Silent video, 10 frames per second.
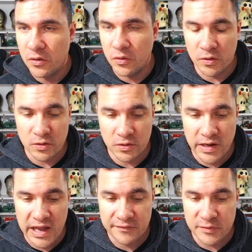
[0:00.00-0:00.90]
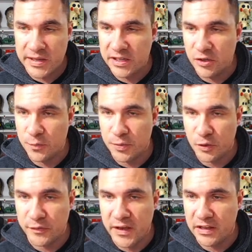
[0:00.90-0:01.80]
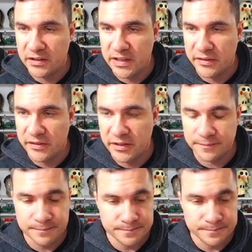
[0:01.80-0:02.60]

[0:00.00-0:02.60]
Or I have to make a new profile kind of thing.